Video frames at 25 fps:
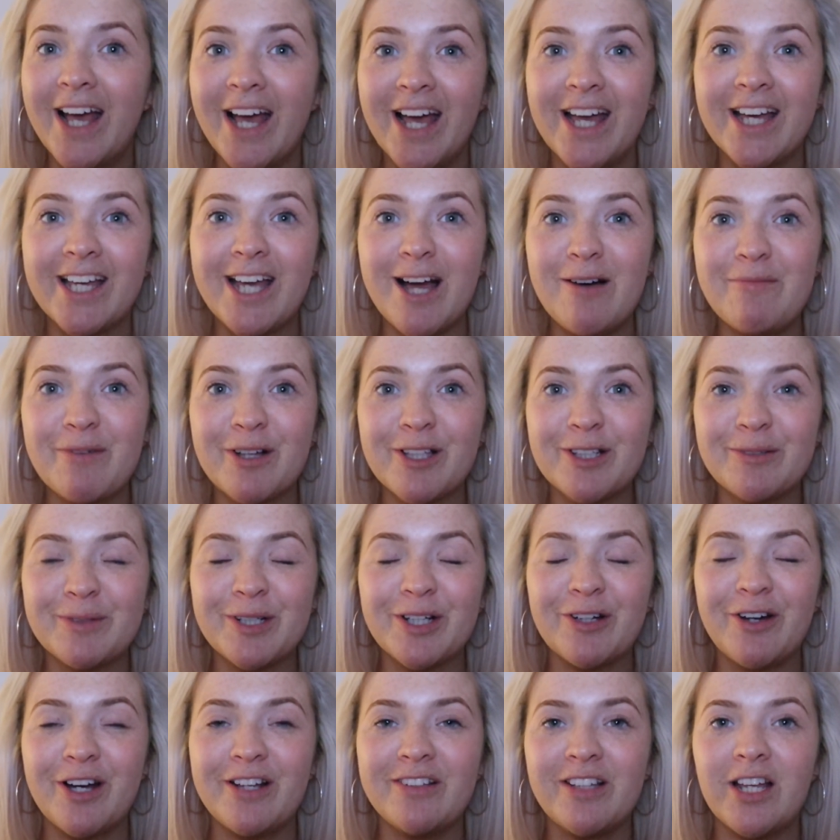It can be a little
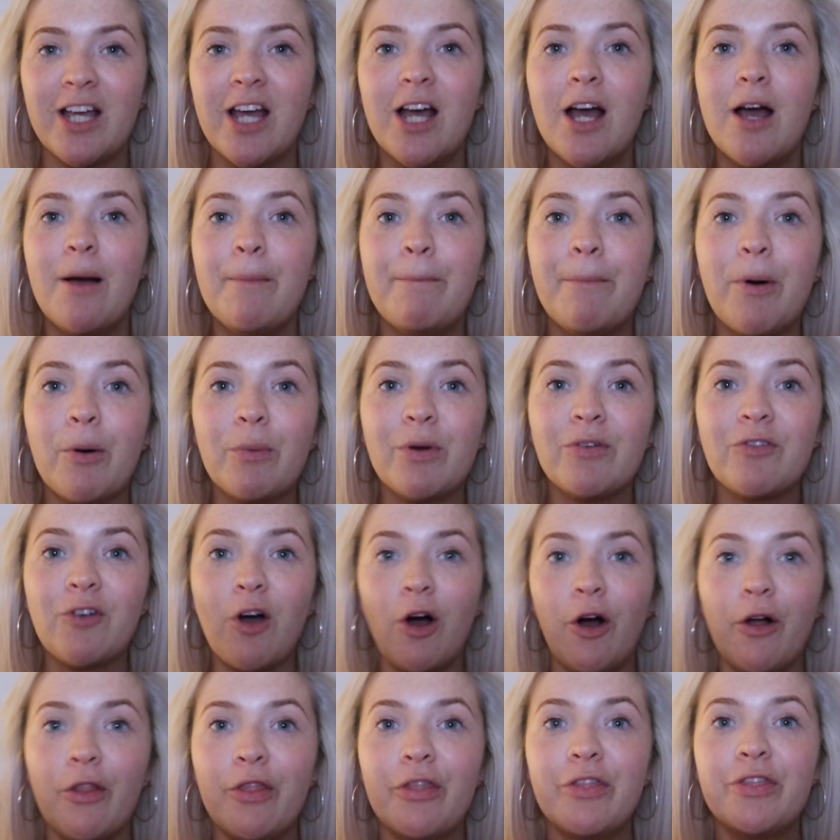bit crazy, but we've
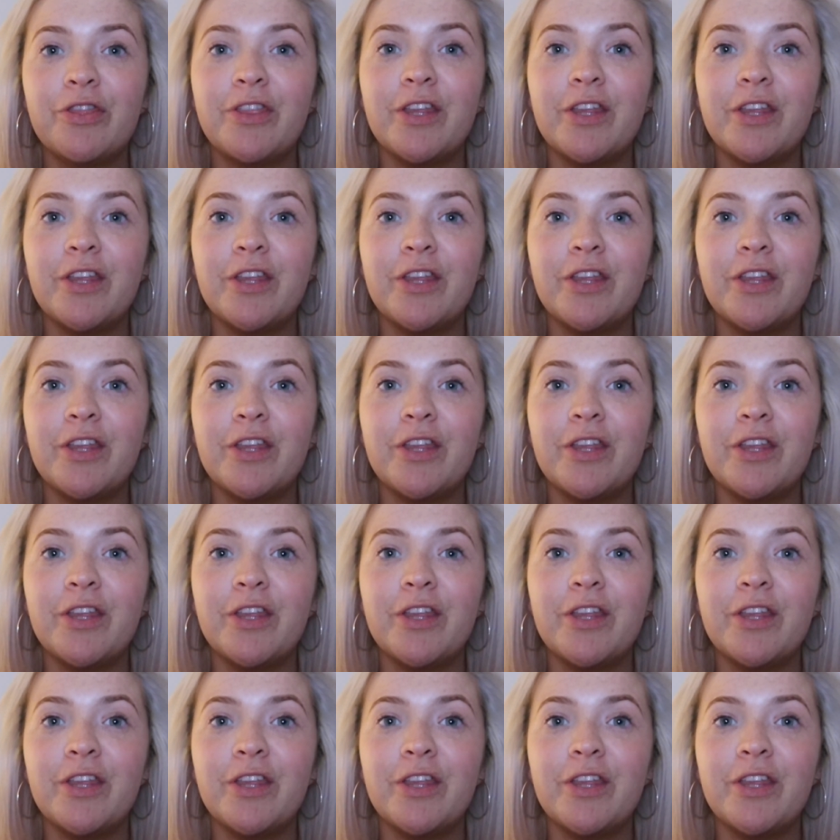got